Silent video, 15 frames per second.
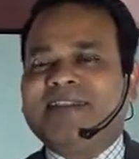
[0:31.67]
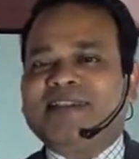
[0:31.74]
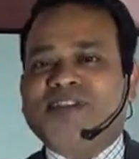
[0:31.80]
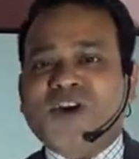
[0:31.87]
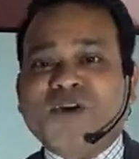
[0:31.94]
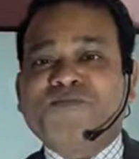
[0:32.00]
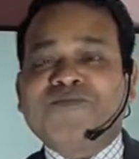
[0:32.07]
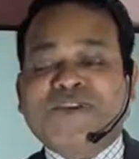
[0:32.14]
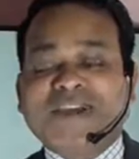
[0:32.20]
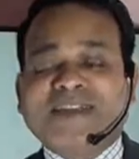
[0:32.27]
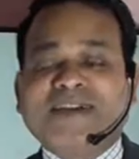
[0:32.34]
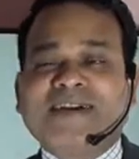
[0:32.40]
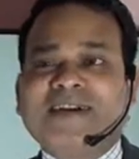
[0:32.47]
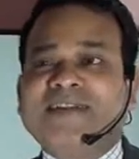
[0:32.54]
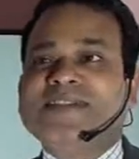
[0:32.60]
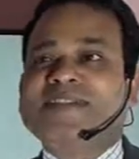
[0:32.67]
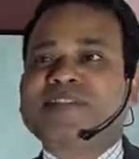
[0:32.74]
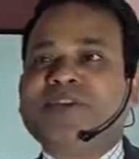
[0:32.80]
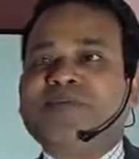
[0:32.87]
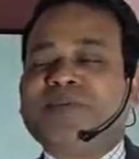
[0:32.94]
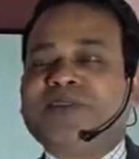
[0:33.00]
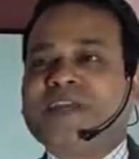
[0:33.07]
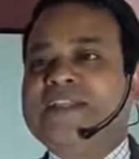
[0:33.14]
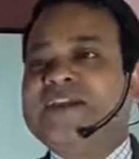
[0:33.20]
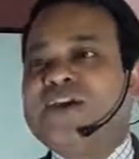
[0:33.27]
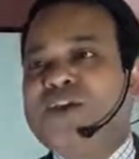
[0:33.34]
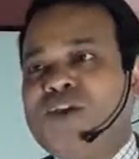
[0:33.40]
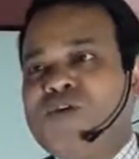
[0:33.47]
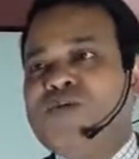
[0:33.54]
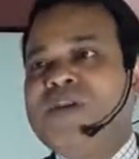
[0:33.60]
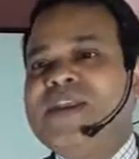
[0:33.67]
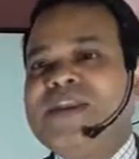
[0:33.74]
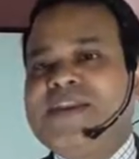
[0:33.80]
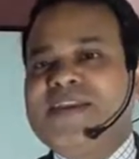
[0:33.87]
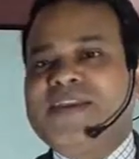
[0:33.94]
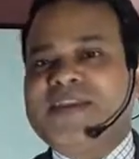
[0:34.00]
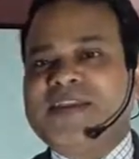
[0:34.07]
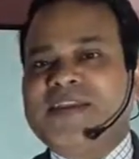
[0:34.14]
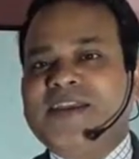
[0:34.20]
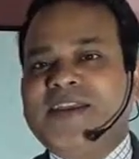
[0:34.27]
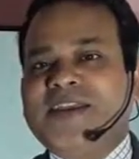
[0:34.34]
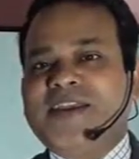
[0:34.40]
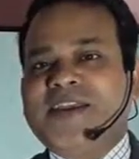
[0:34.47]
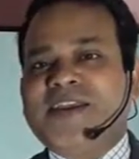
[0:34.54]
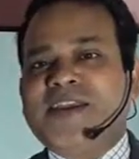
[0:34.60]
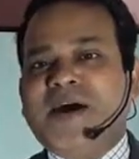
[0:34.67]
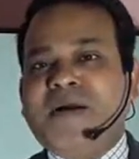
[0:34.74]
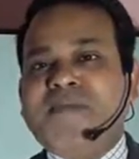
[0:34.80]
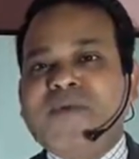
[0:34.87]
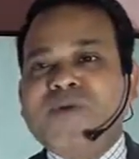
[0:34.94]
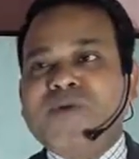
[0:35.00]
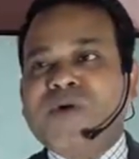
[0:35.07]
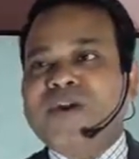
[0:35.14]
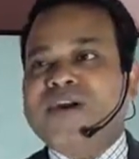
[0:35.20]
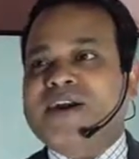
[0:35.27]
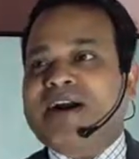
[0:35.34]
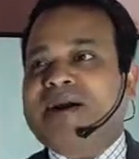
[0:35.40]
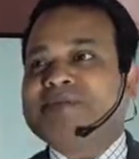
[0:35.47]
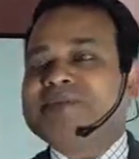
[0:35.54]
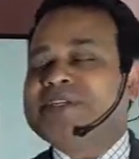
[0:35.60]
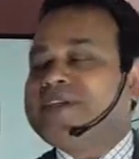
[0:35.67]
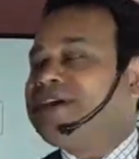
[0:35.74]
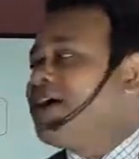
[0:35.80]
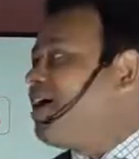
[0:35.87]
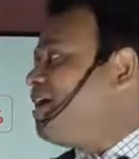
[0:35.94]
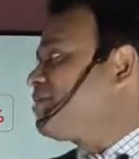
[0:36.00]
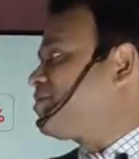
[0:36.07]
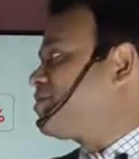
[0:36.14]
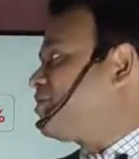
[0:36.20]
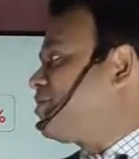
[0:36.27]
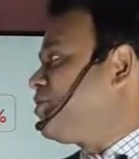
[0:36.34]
top 10 causes of death globally, number one comes in heart.